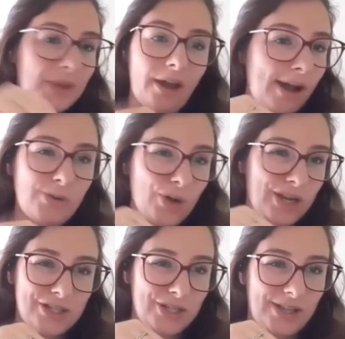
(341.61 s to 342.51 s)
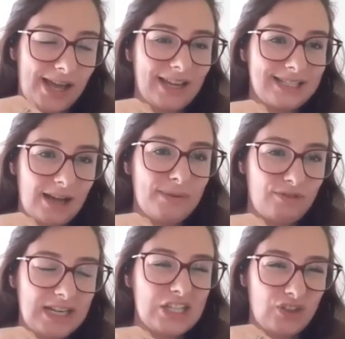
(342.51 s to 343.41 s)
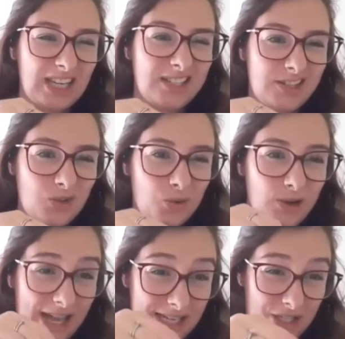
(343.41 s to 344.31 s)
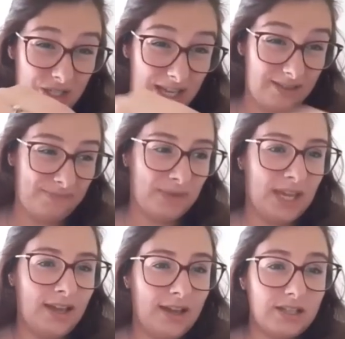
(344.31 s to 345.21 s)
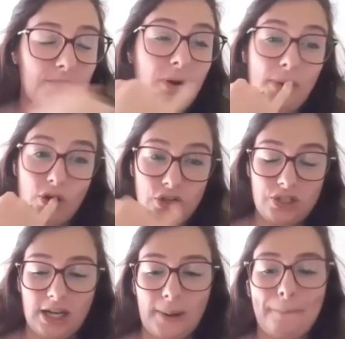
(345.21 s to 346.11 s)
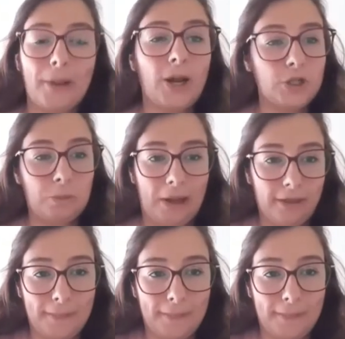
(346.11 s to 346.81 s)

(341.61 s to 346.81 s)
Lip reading: I'm not going to do that because that would be really tricky to talk and do that. So pop it on your tongue, close your mouth.